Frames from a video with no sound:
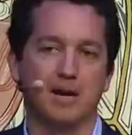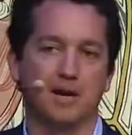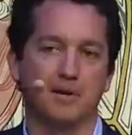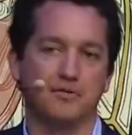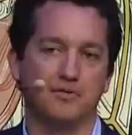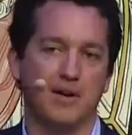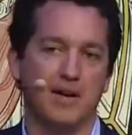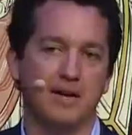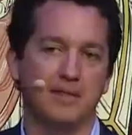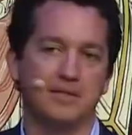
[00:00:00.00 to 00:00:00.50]
our
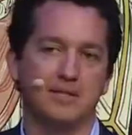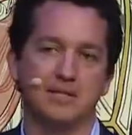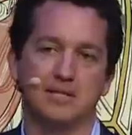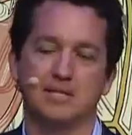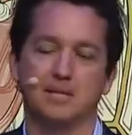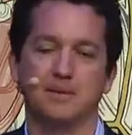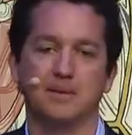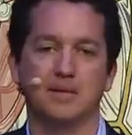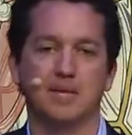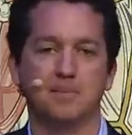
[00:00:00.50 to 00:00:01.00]
faith. This is
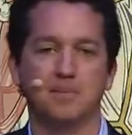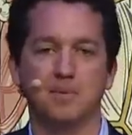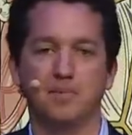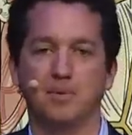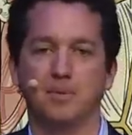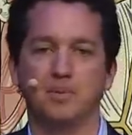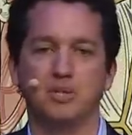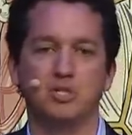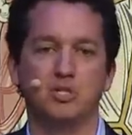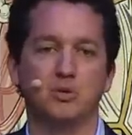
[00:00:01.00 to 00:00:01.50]
something that
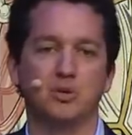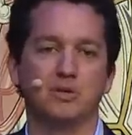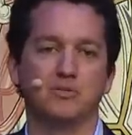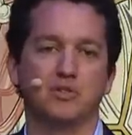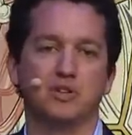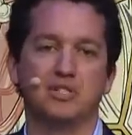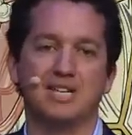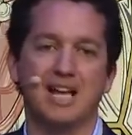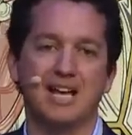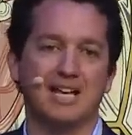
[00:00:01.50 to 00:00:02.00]
people have been doing
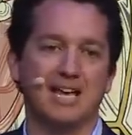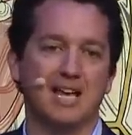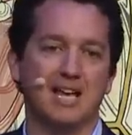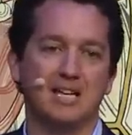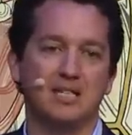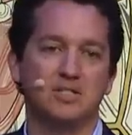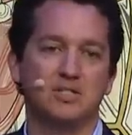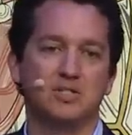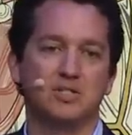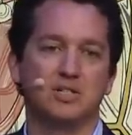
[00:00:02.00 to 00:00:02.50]
for
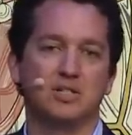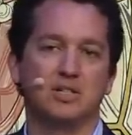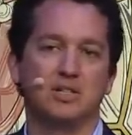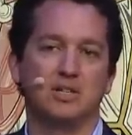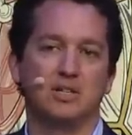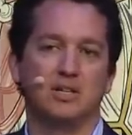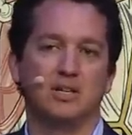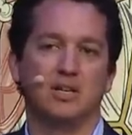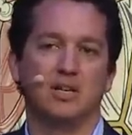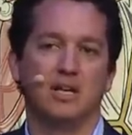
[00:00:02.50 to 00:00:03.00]
decades
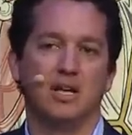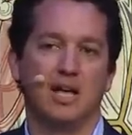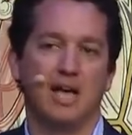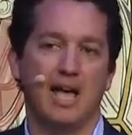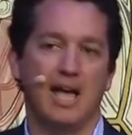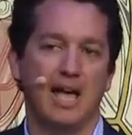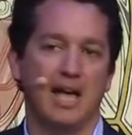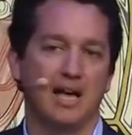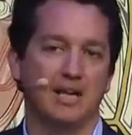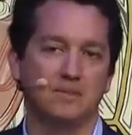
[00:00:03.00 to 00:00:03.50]

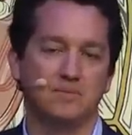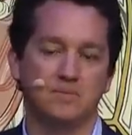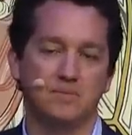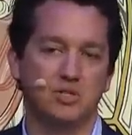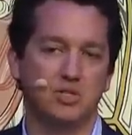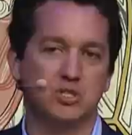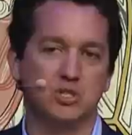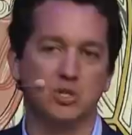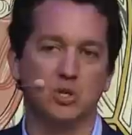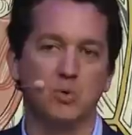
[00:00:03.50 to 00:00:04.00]
and
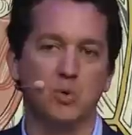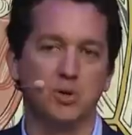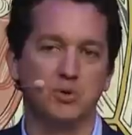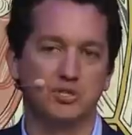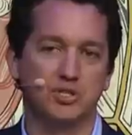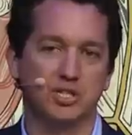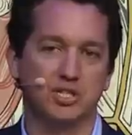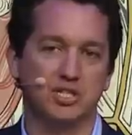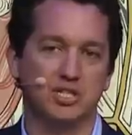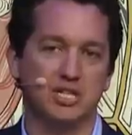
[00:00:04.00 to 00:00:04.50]
still won't
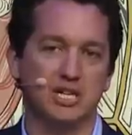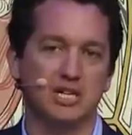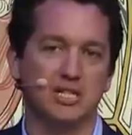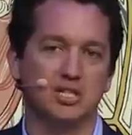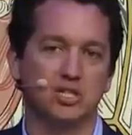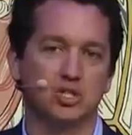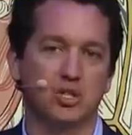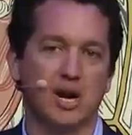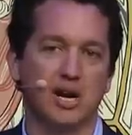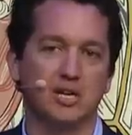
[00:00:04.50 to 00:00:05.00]
succeed
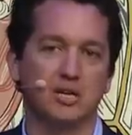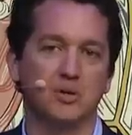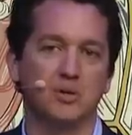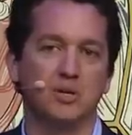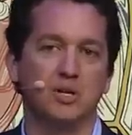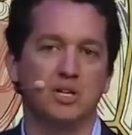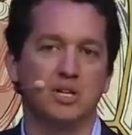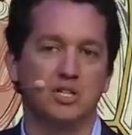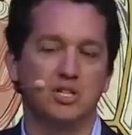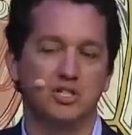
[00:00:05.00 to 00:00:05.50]
and try to
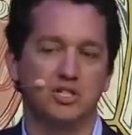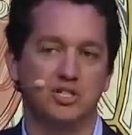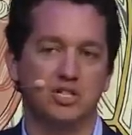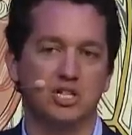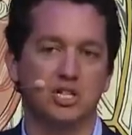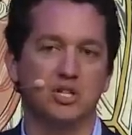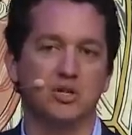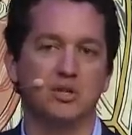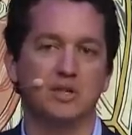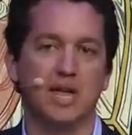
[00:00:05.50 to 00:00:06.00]

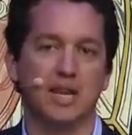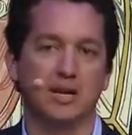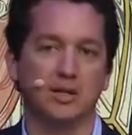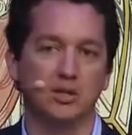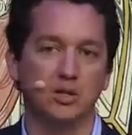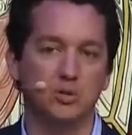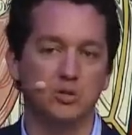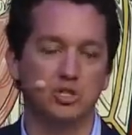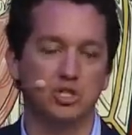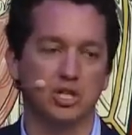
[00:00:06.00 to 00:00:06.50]
secure that
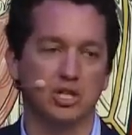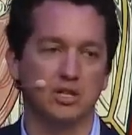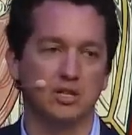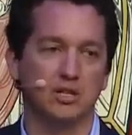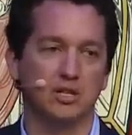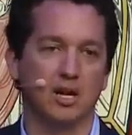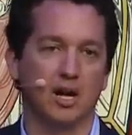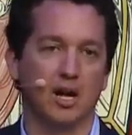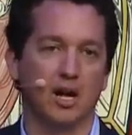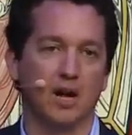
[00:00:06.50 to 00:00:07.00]

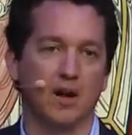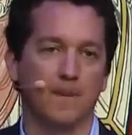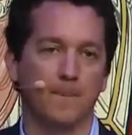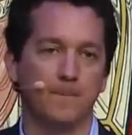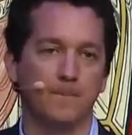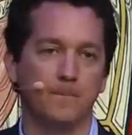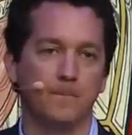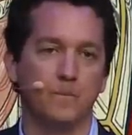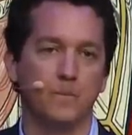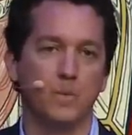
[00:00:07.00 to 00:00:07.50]
illusion
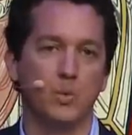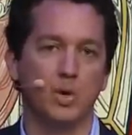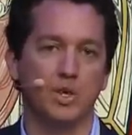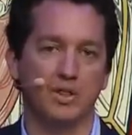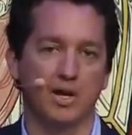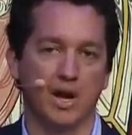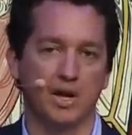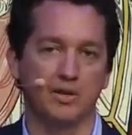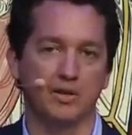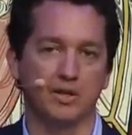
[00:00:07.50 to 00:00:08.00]
um,
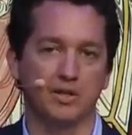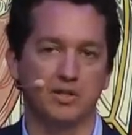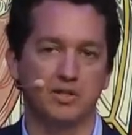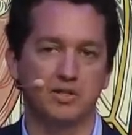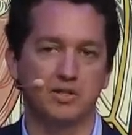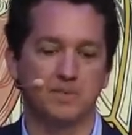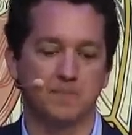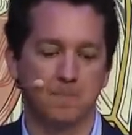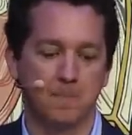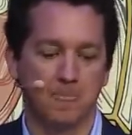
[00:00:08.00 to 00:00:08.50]
with
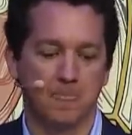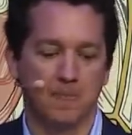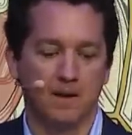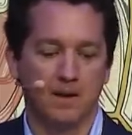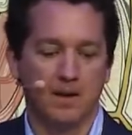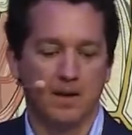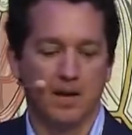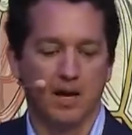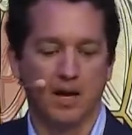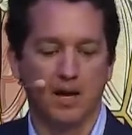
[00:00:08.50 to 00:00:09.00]
others.
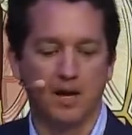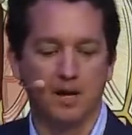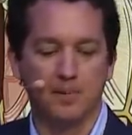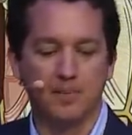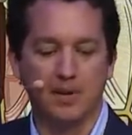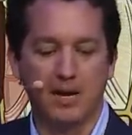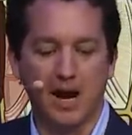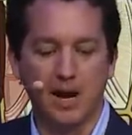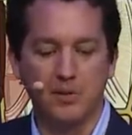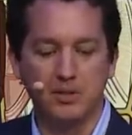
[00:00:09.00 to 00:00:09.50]
Uh,
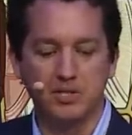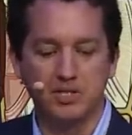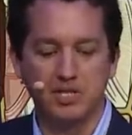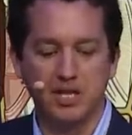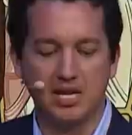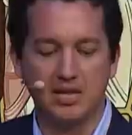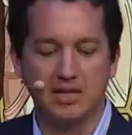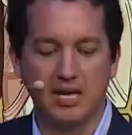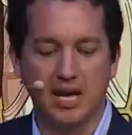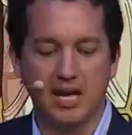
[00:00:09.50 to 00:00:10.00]
but I would
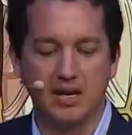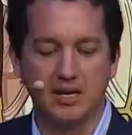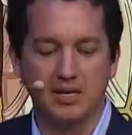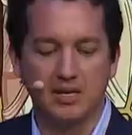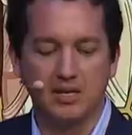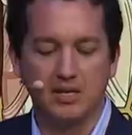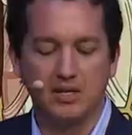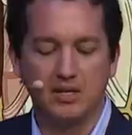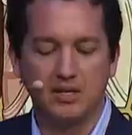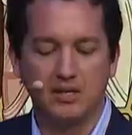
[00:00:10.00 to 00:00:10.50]
say that
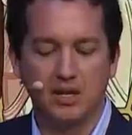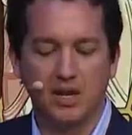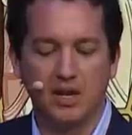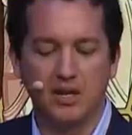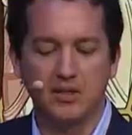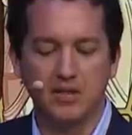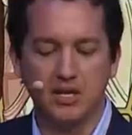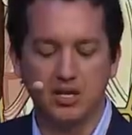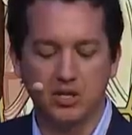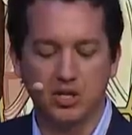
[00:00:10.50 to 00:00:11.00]

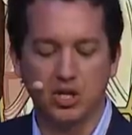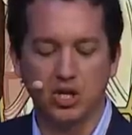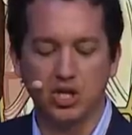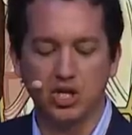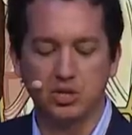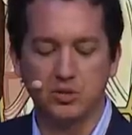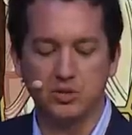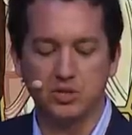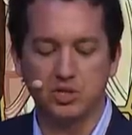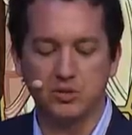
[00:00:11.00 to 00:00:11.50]
the
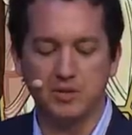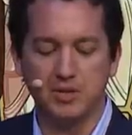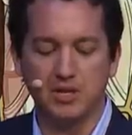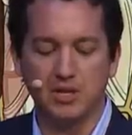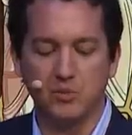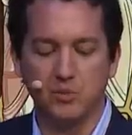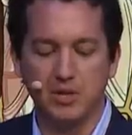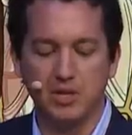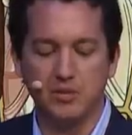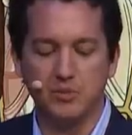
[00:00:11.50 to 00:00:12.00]
encouragement should be
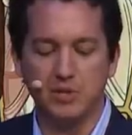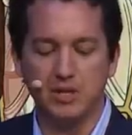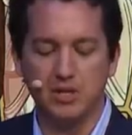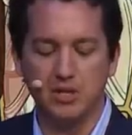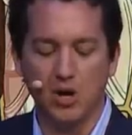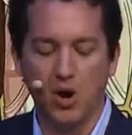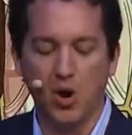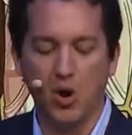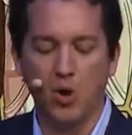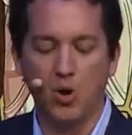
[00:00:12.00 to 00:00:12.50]
that we, we
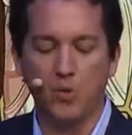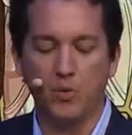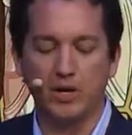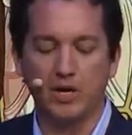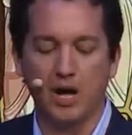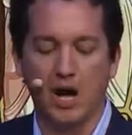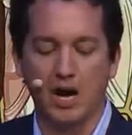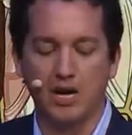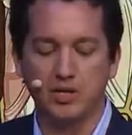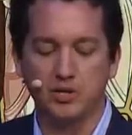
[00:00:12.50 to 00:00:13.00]
know what
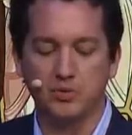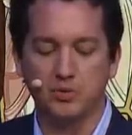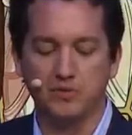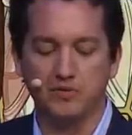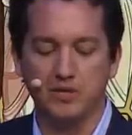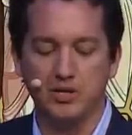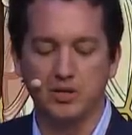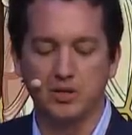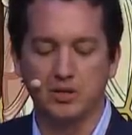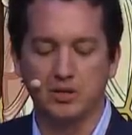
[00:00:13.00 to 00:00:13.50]
God has
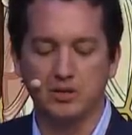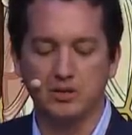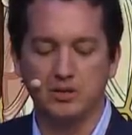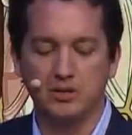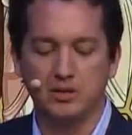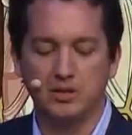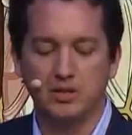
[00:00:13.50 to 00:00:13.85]
revealed,